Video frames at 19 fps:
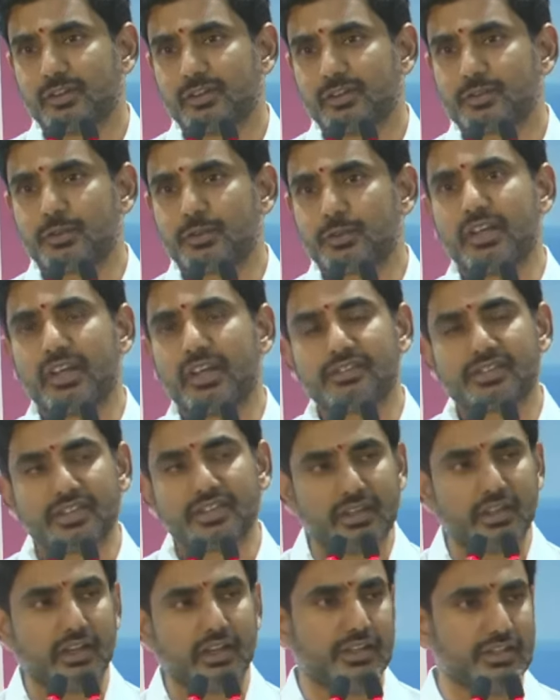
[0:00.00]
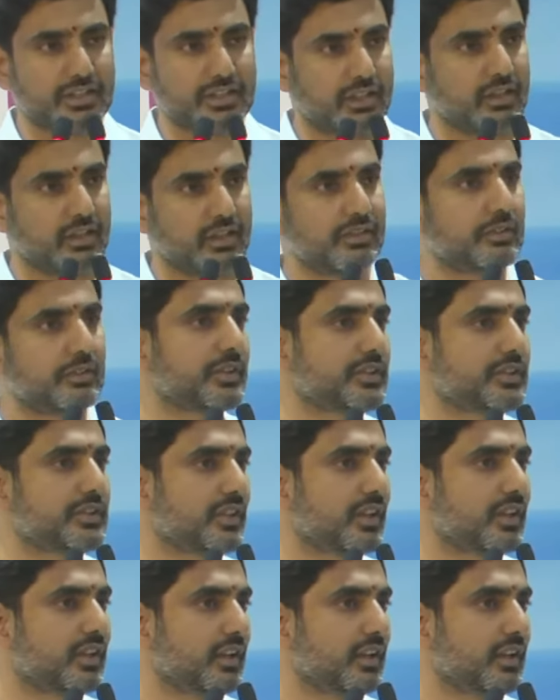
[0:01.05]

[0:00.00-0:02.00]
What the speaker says: So the single agenda with which